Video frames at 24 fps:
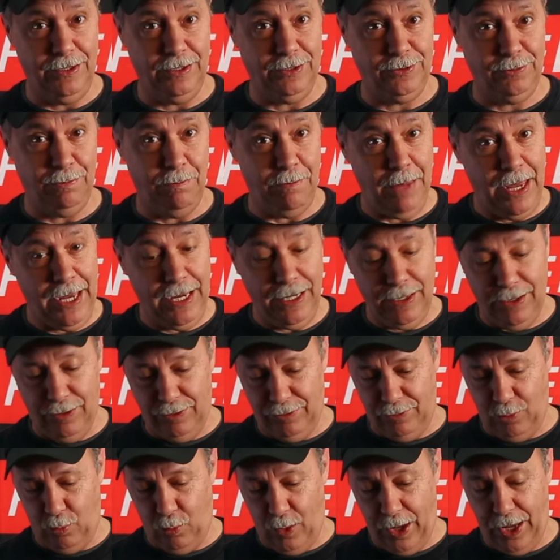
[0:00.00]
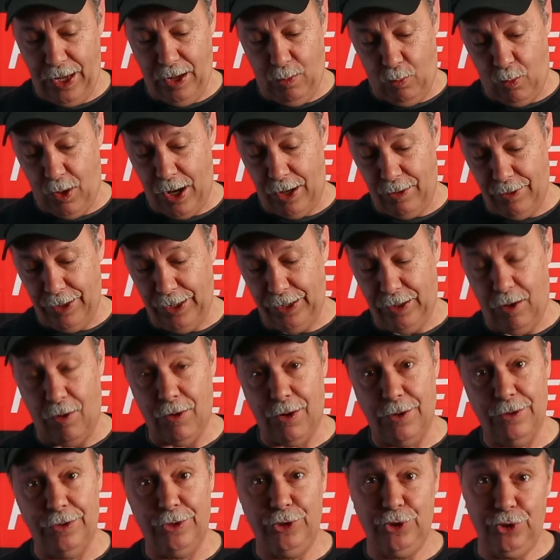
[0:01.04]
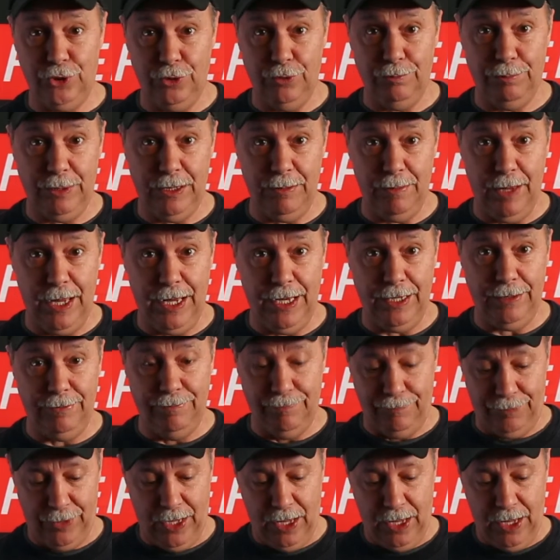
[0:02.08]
It's made the way a wiring harness should be made.